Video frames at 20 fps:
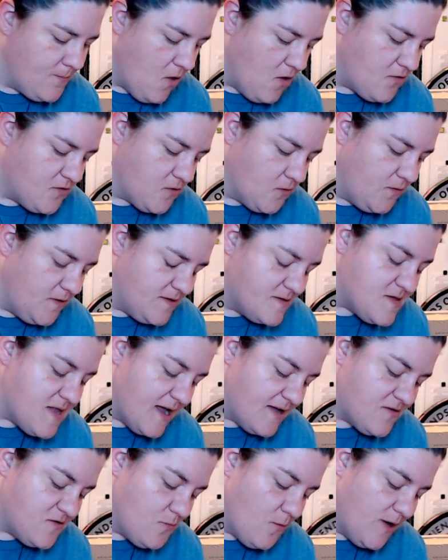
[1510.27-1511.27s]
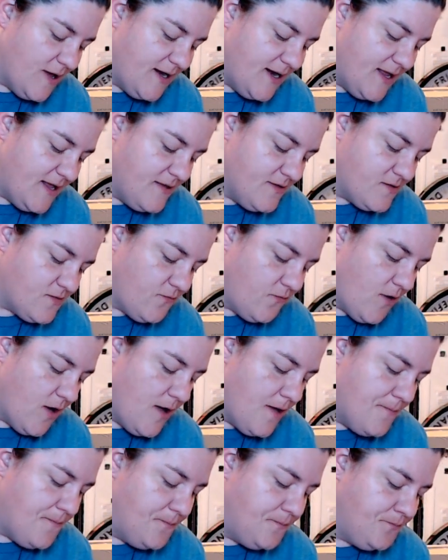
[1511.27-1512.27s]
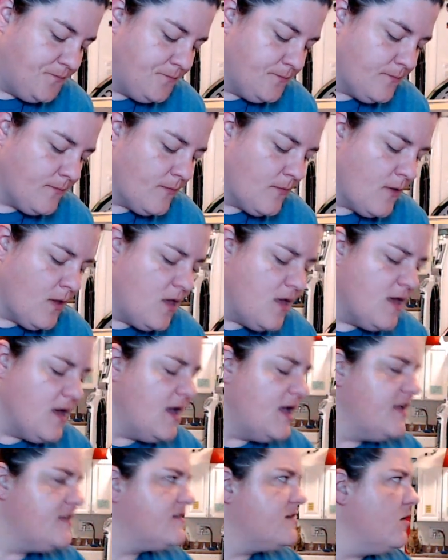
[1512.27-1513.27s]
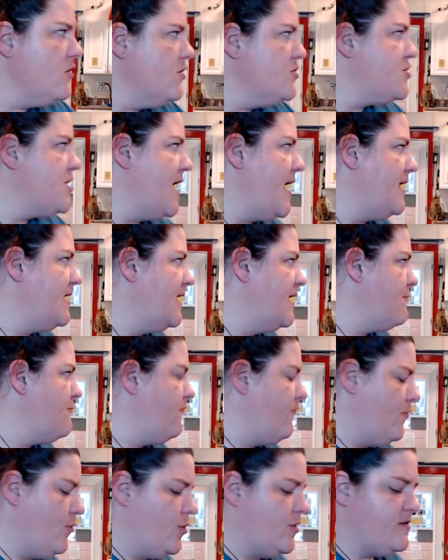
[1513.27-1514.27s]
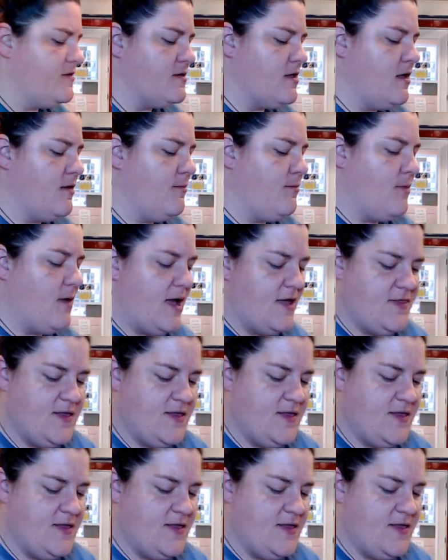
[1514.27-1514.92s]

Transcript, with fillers: so this next one is from. Is there a chat name for this? I think